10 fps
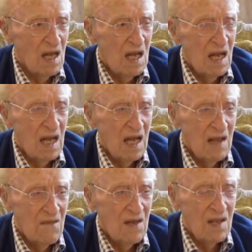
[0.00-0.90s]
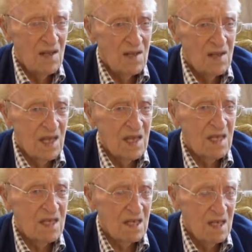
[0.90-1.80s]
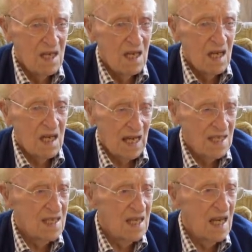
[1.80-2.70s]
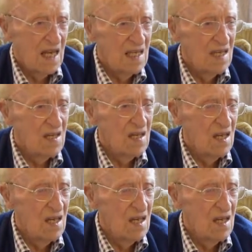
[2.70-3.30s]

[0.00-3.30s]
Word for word: Mm. things can change,